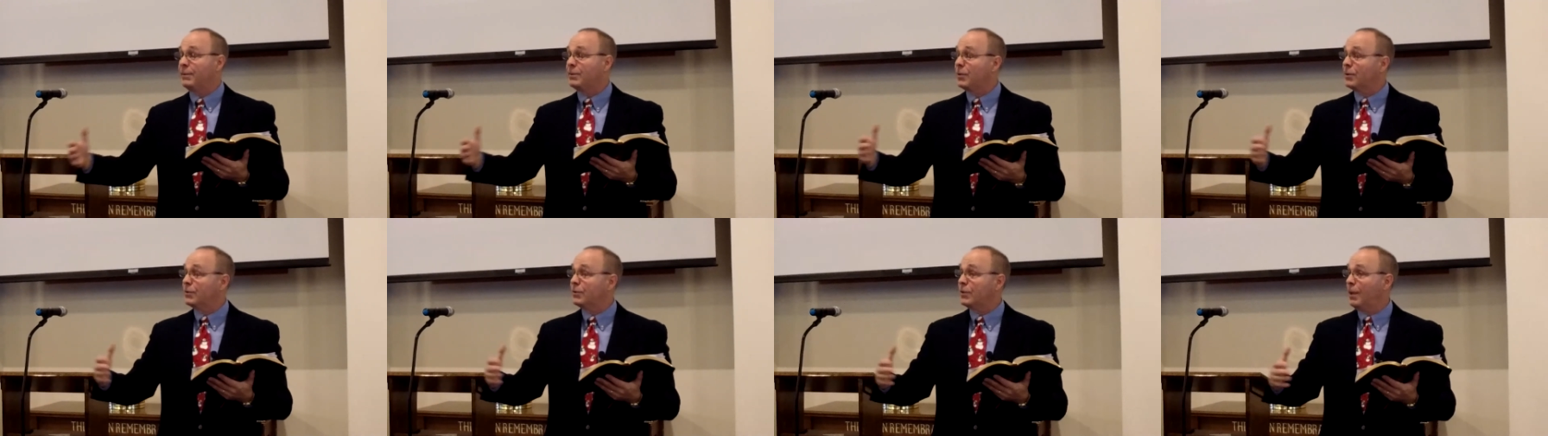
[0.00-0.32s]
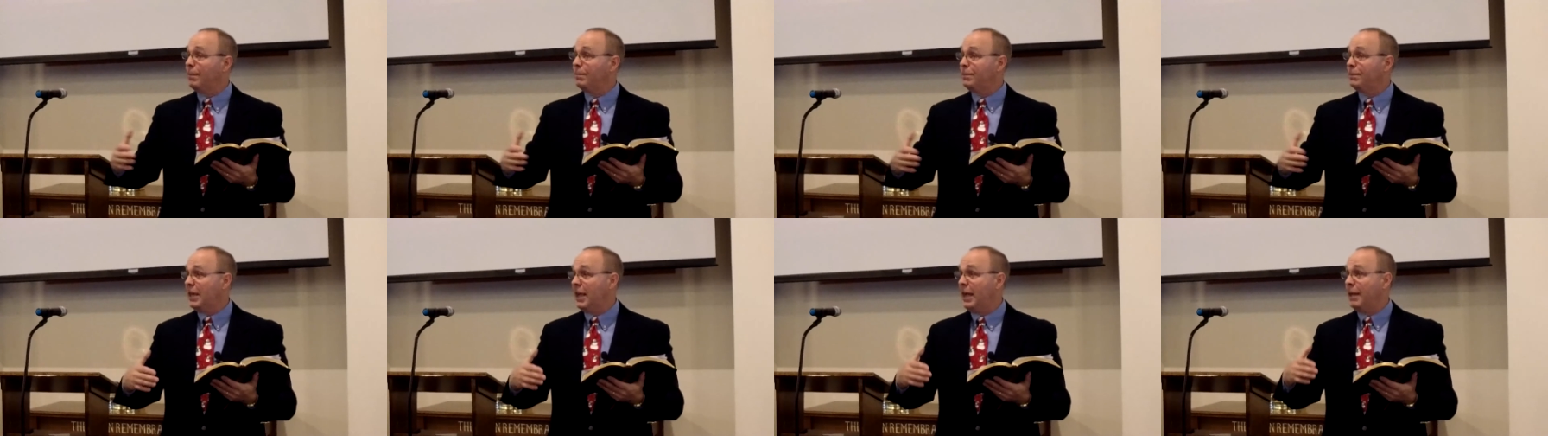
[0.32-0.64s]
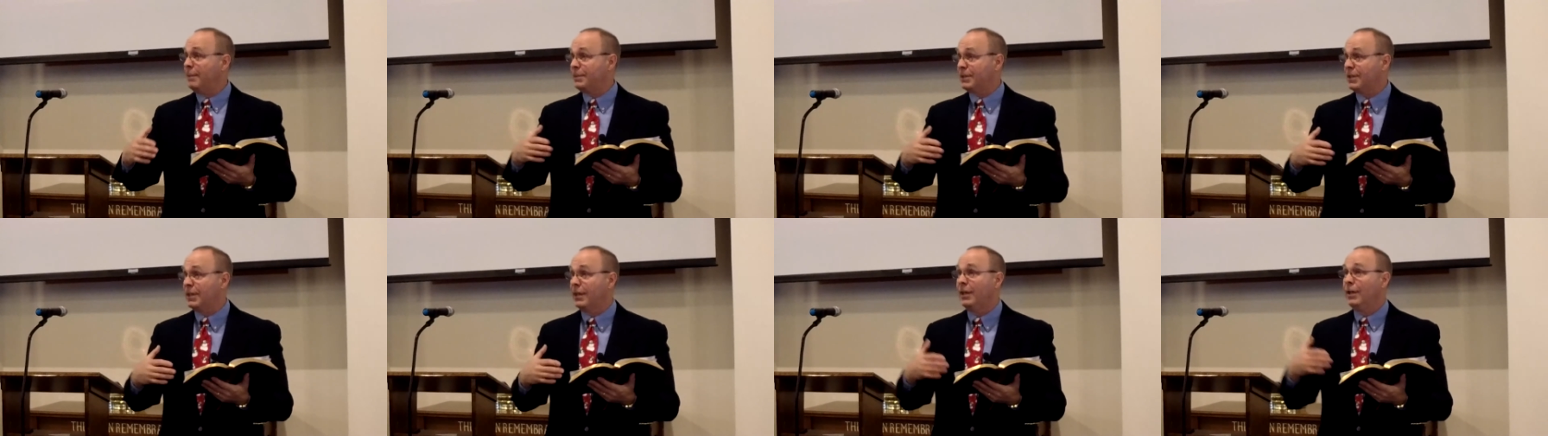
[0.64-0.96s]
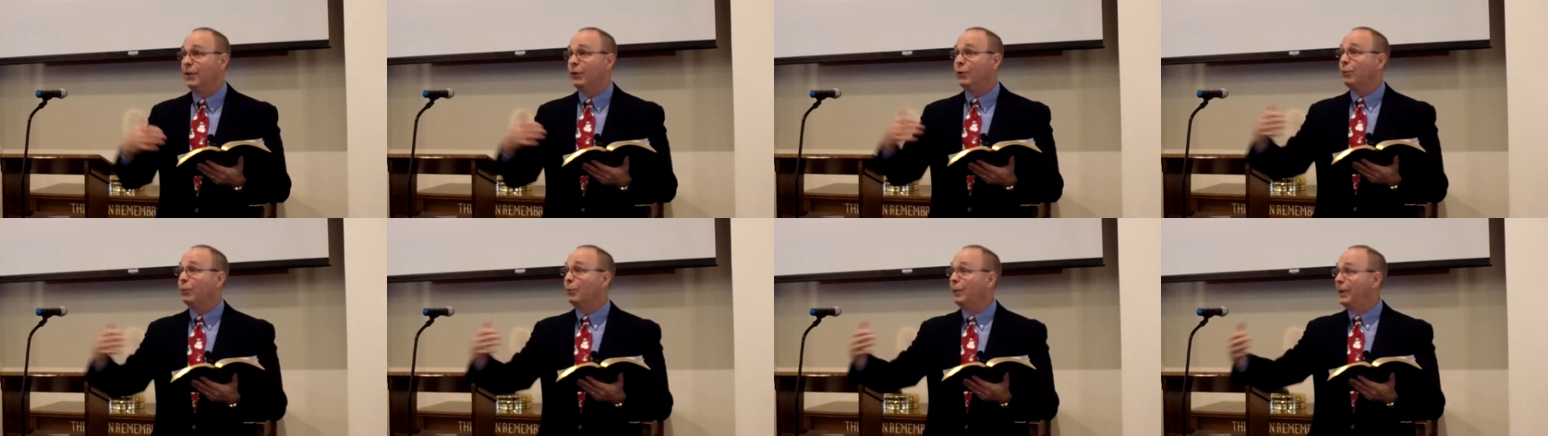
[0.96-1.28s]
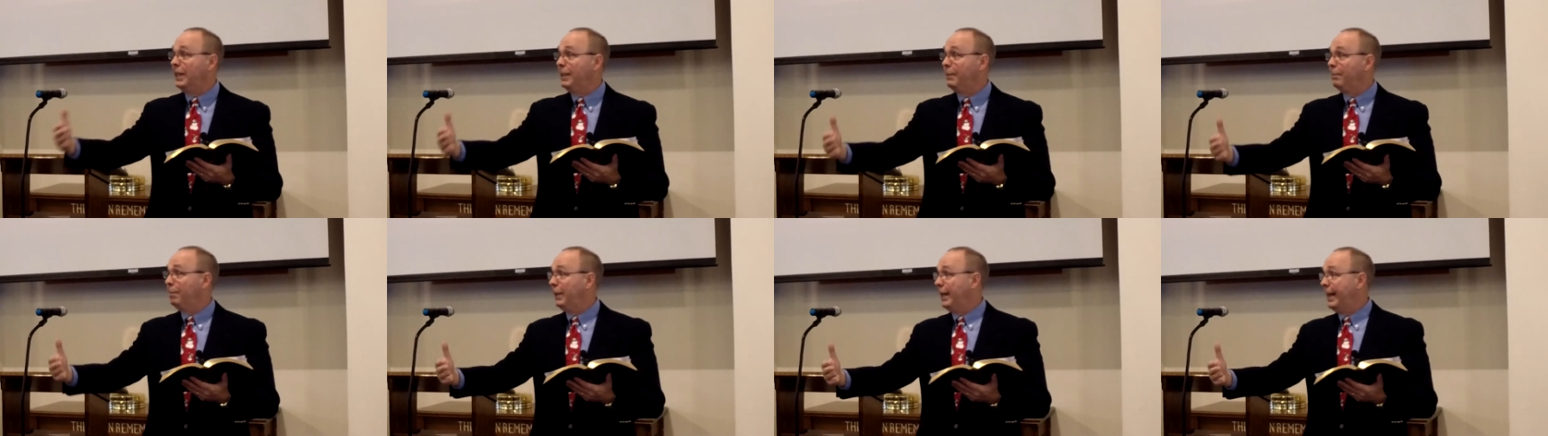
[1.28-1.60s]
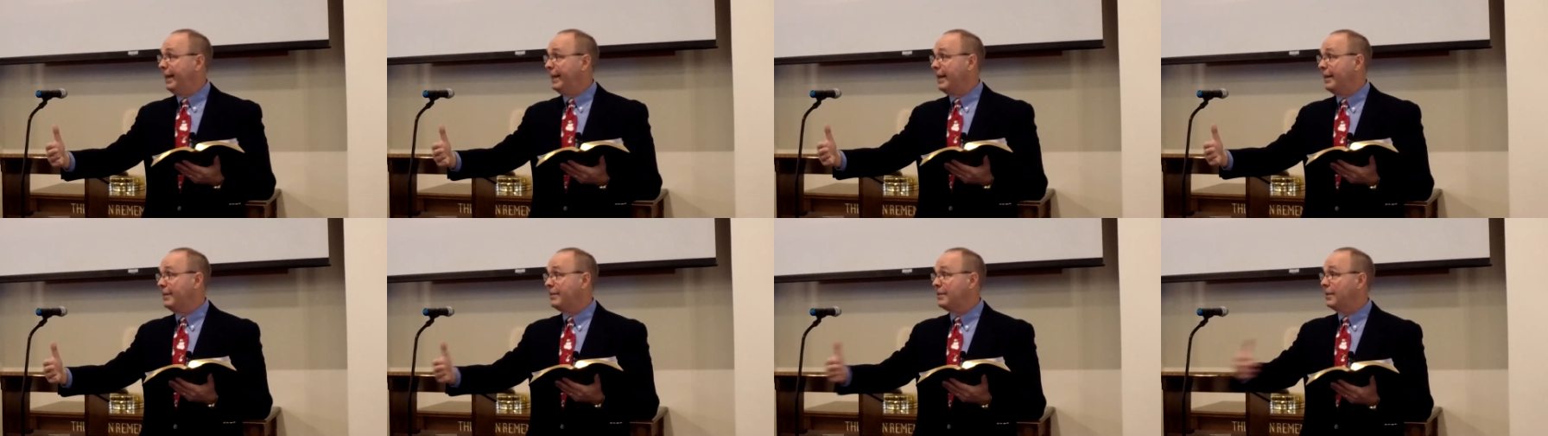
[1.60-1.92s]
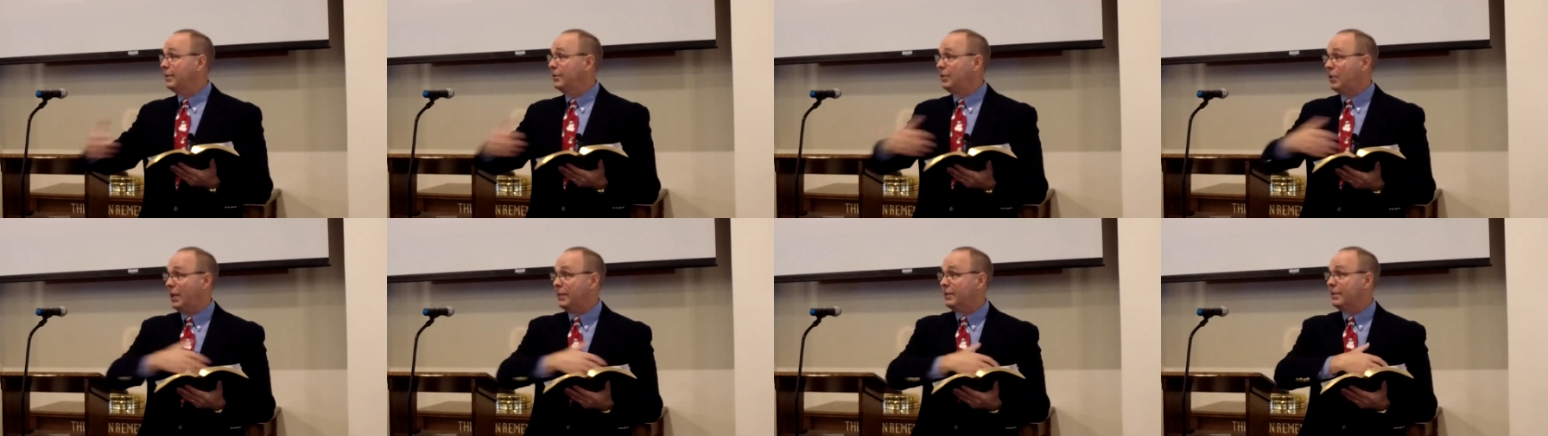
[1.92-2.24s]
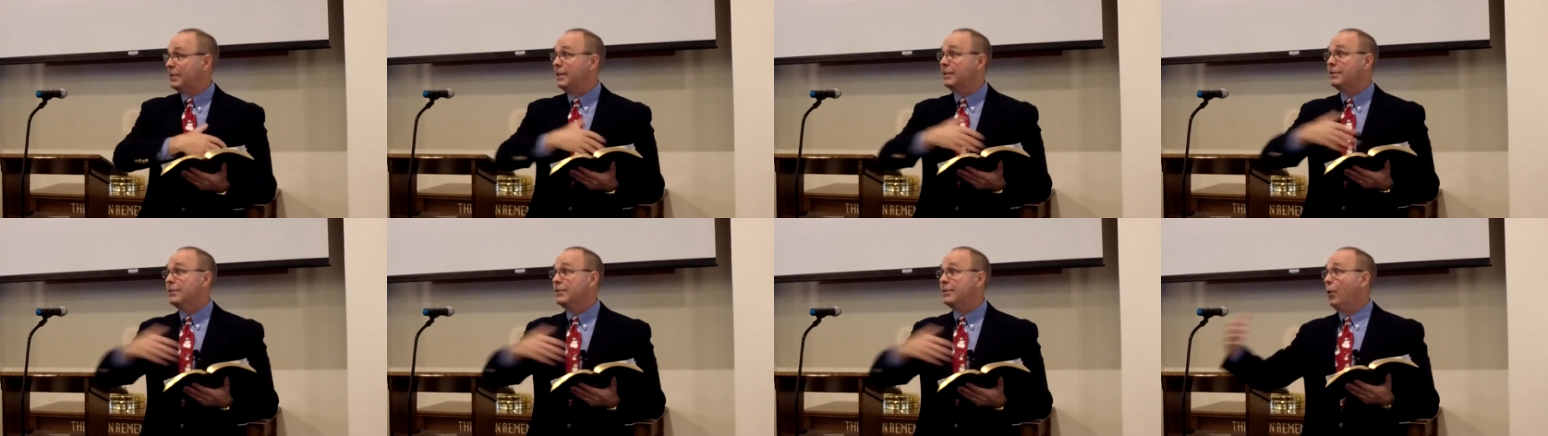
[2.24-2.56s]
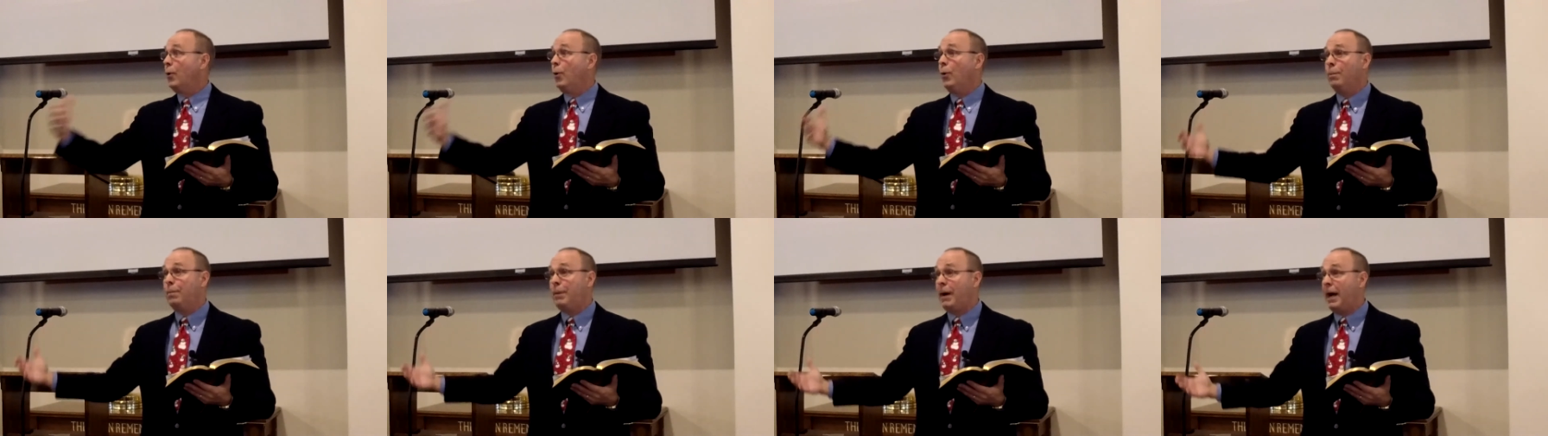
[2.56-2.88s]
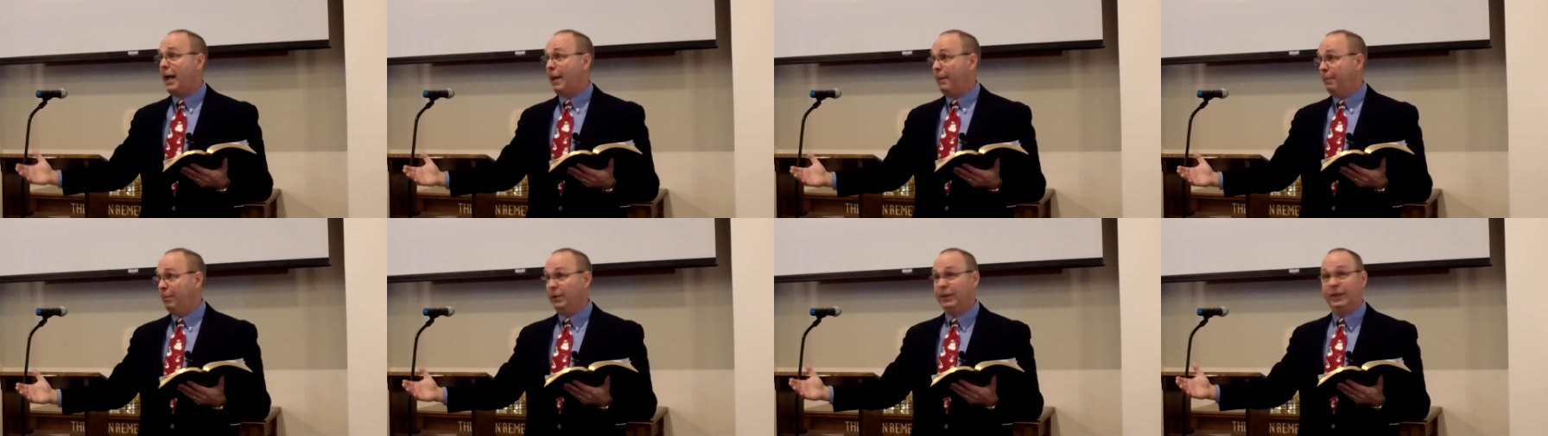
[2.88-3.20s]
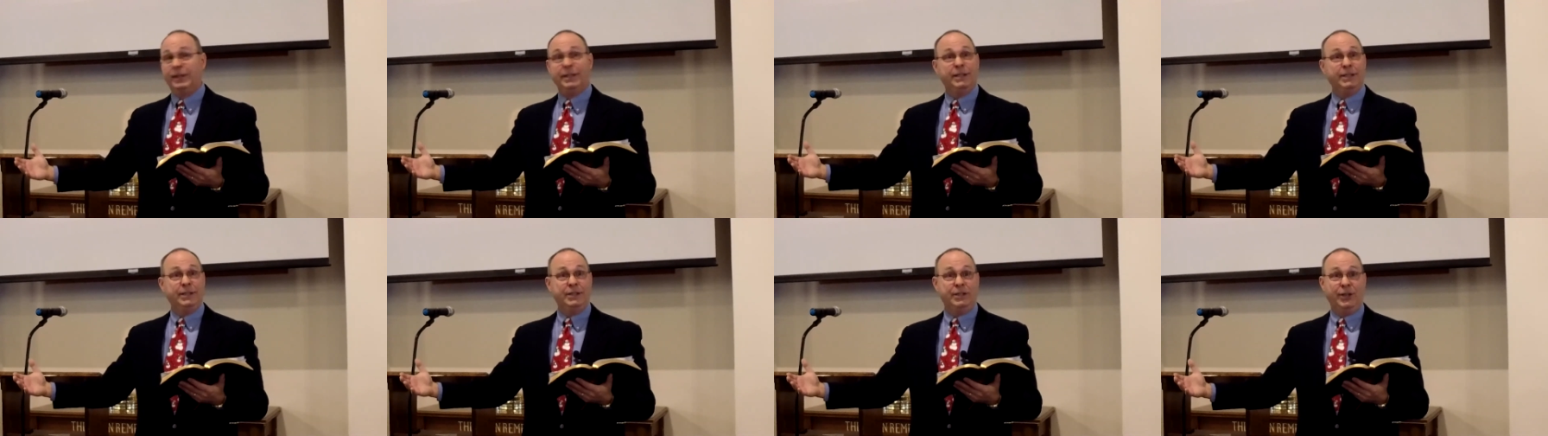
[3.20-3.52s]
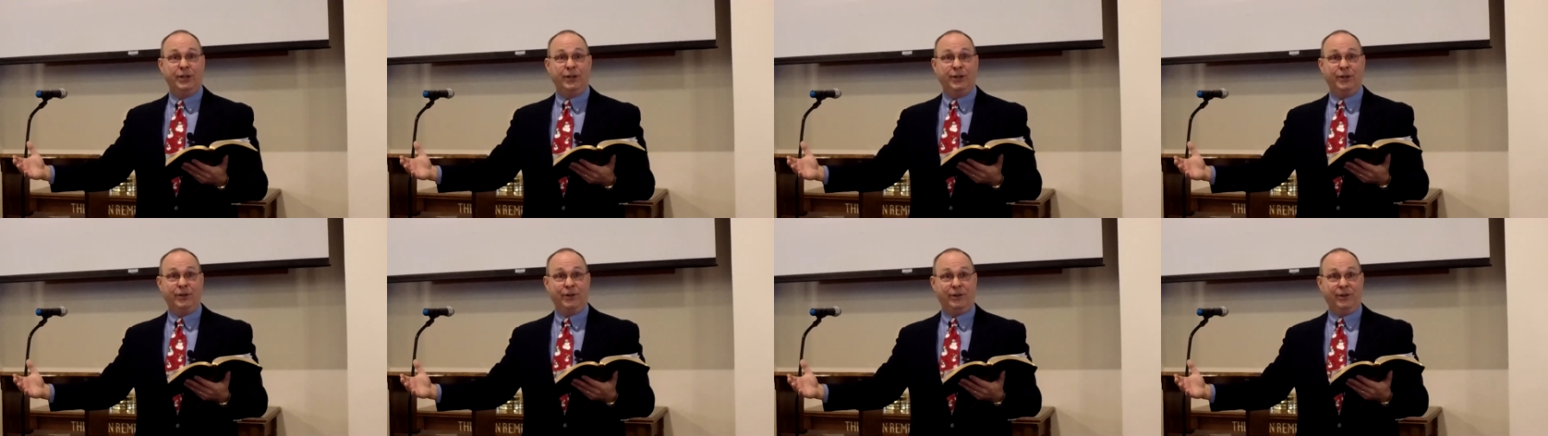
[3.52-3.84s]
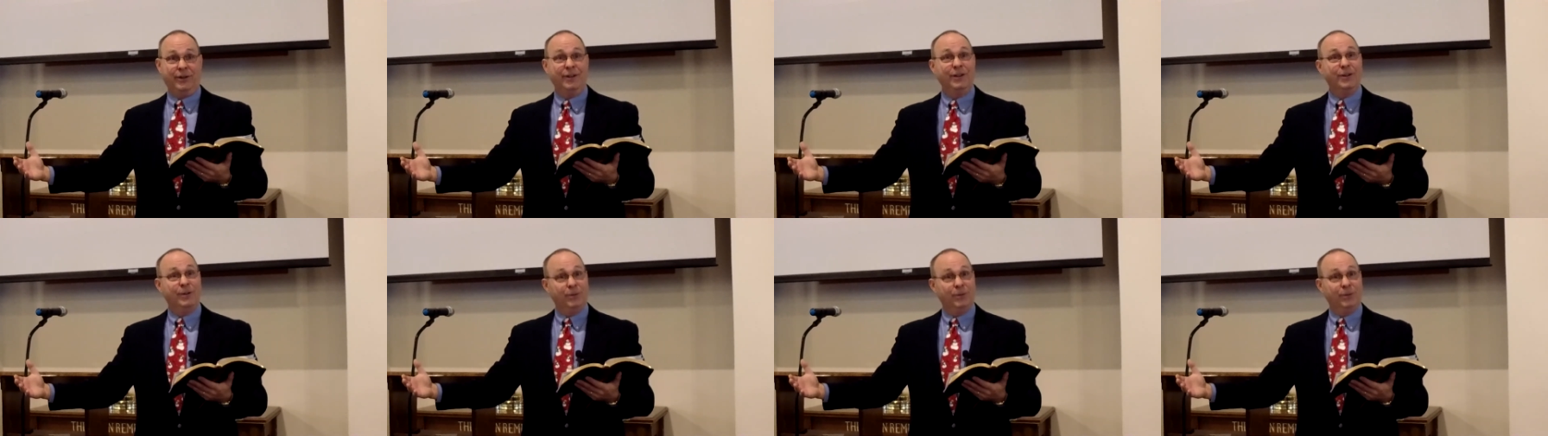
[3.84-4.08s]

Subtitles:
So sometimes the reading plan I suggest is the whole Bible in a year,